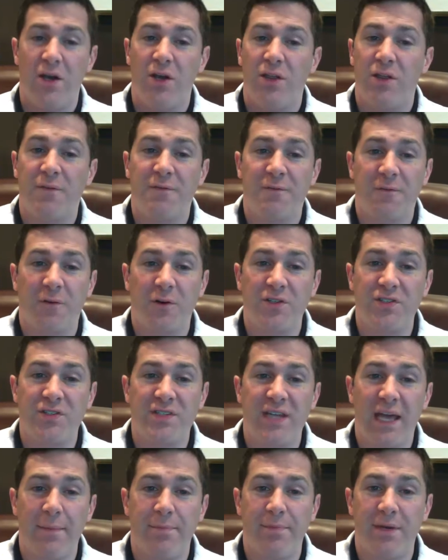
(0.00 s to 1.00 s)
The first
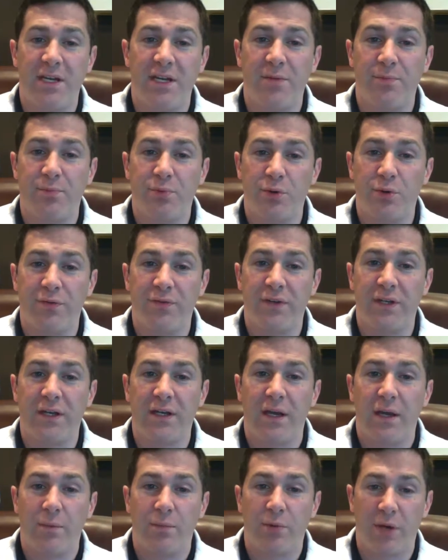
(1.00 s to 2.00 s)
step in improving
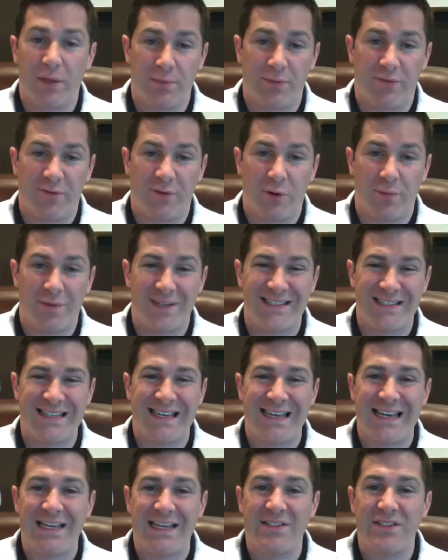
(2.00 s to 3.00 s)
brain performance
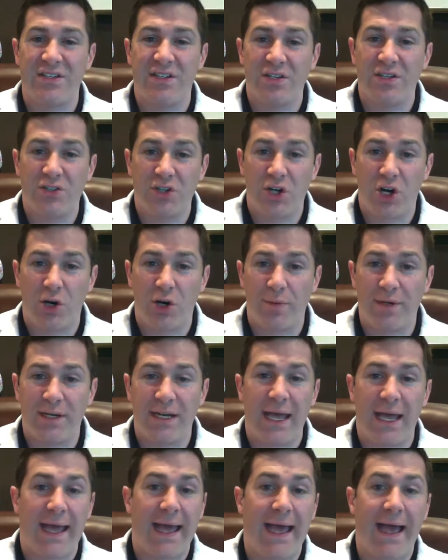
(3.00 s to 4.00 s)
is to determine
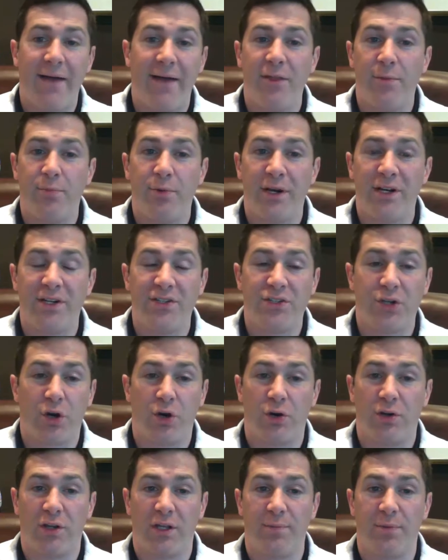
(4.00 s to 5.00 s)
how the brain is
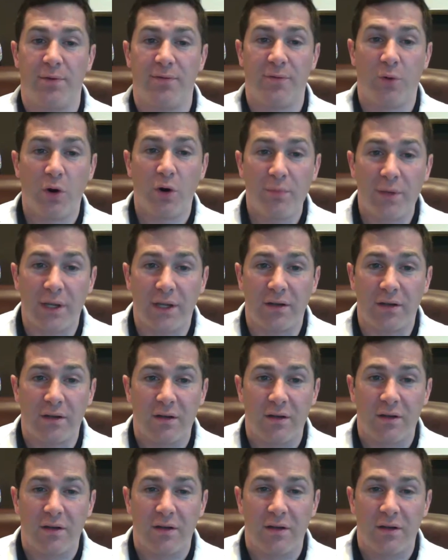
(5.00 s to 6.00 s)
currently performing.
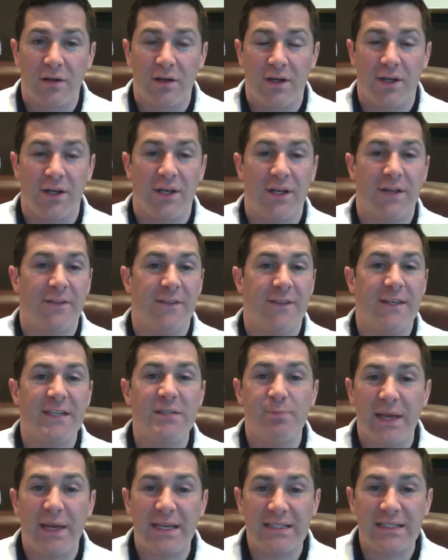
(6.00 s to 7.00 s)
And this
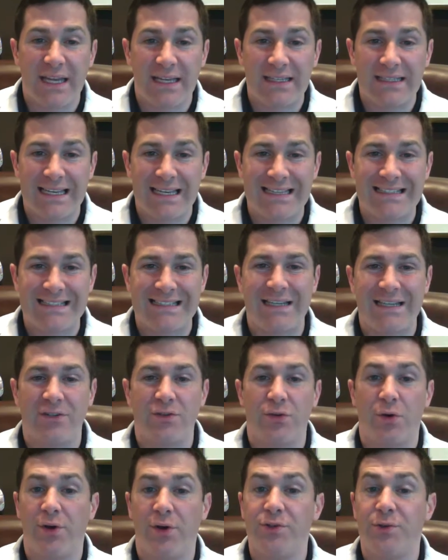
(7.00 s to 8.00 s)
baseline testing is
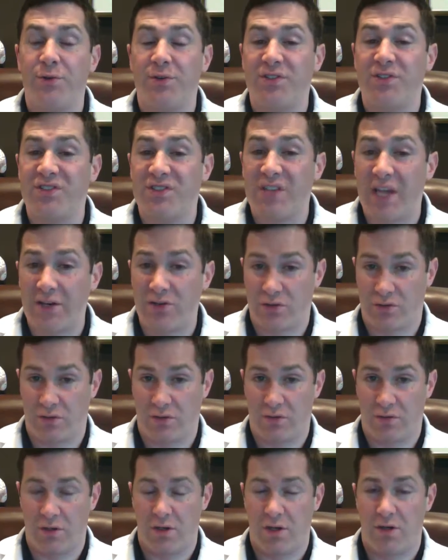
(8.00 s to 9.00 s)
also
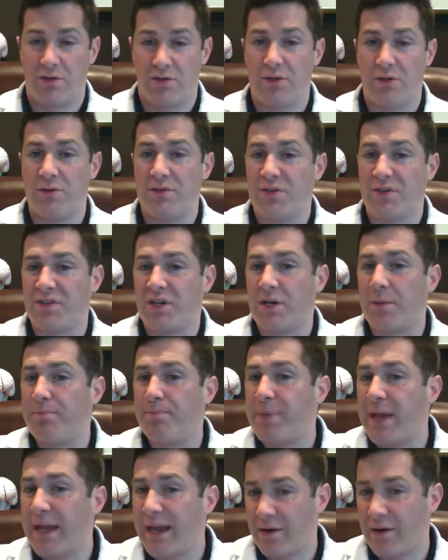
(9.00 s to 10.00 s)
essential to use as a
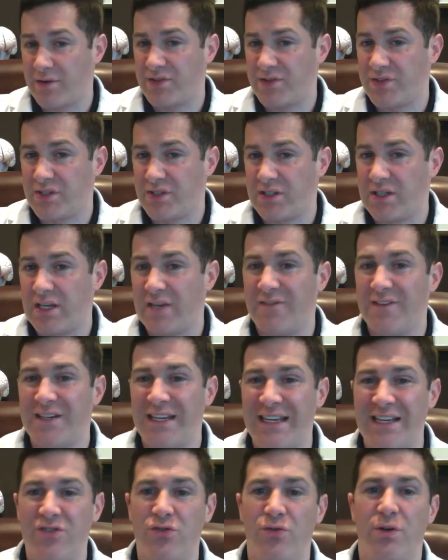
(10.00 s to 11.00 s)
comparison if an
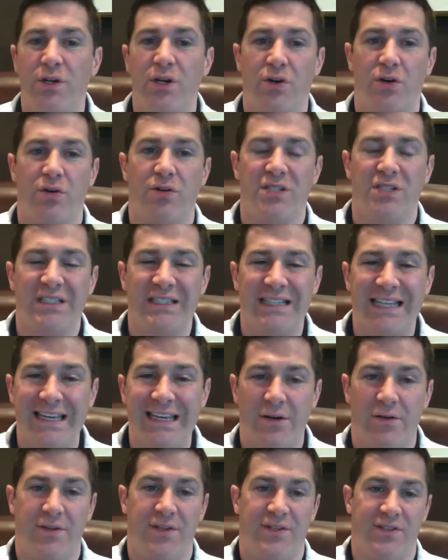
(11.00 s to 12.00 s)
injury occurs
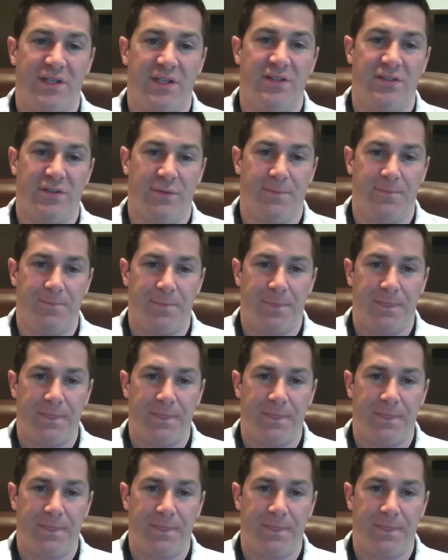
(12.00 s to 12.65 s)
later in the season